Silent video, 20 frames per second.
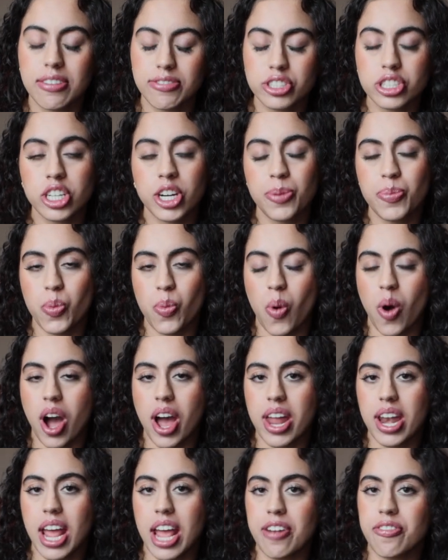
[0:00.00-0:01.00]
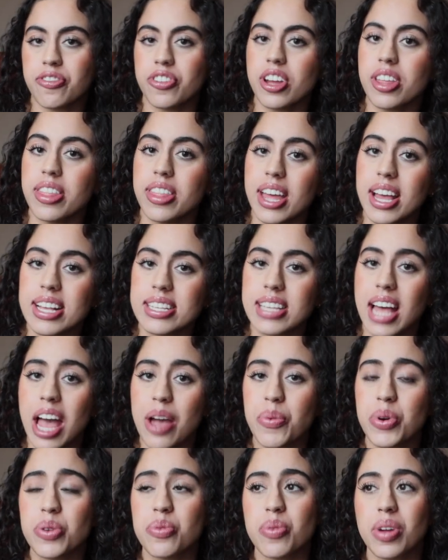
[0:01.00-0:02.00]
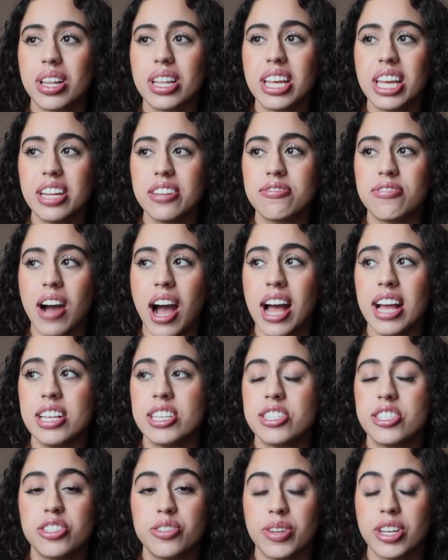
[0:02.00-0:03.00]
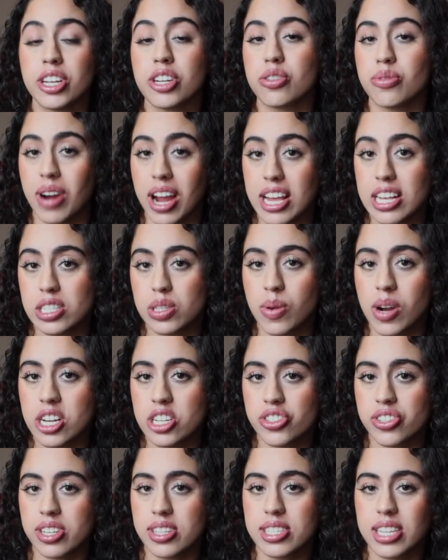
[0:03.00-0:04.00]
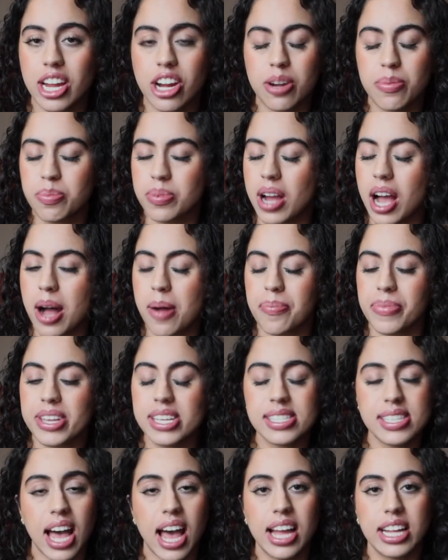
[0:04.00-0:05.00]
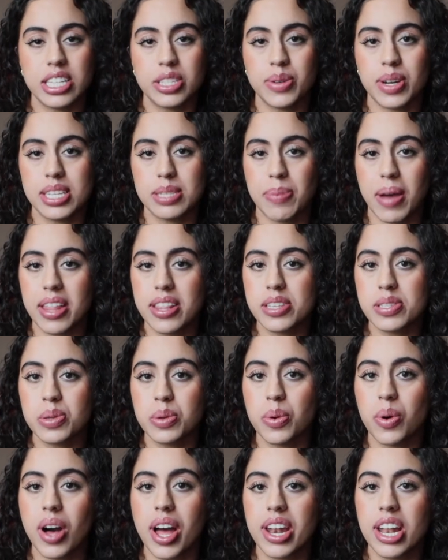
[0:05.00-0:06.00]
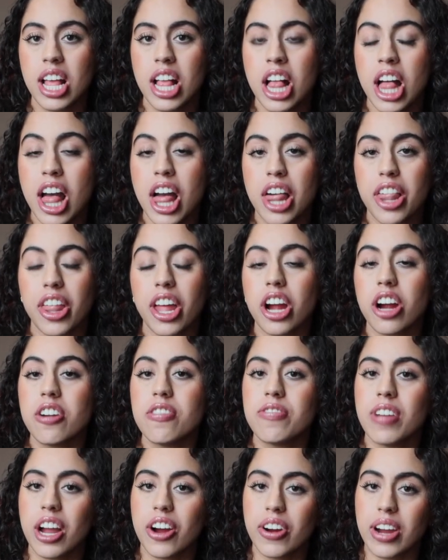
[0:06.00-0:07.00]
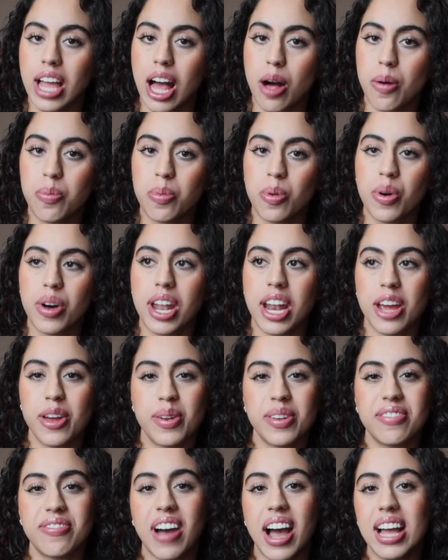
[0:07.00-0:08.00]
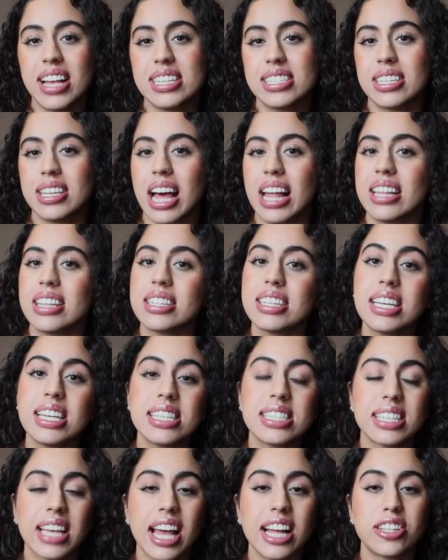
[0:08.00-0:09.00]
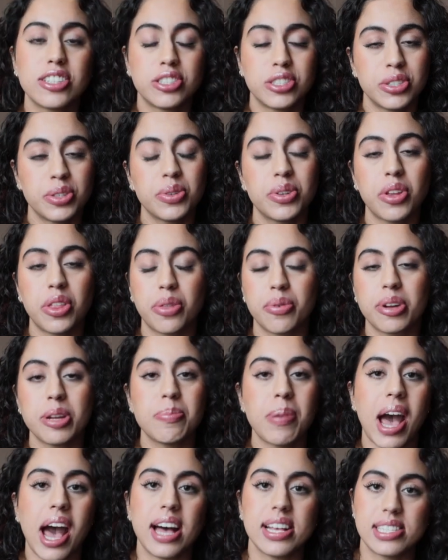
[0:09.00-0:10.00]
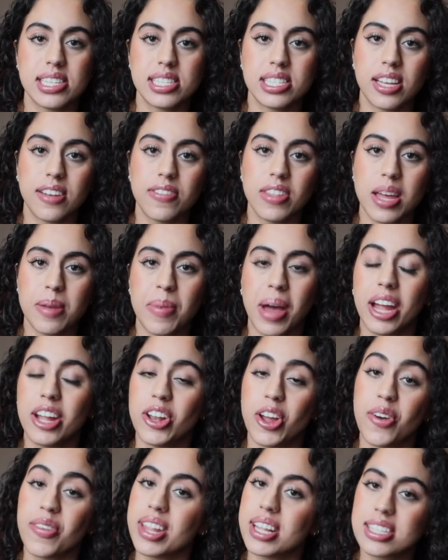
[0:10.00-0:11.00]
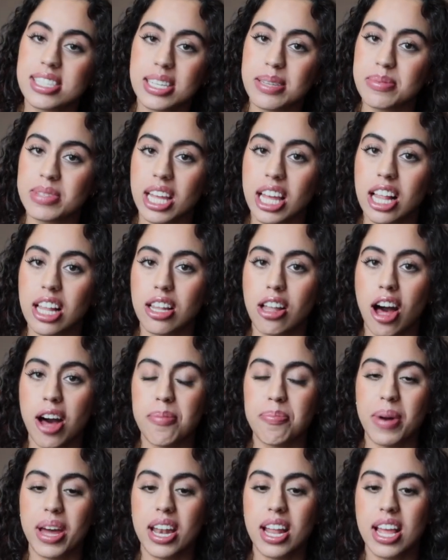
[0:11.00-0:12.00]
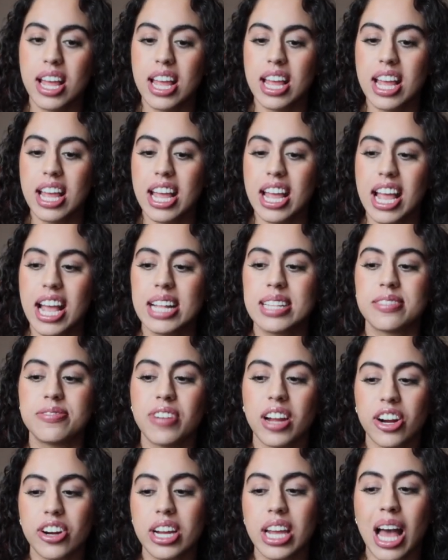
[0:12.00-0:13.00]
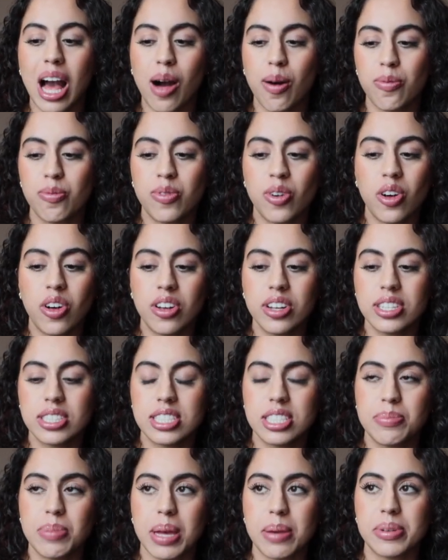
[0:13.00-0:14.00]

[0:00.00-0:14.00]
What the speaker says: term one. And for this, I would really advise doing grades questions. They are assigned to us by the school and they are very helpful. And I'd advise to at least get 2 to 3 passes of them. I know that seems like a lot, but it's very helpful to be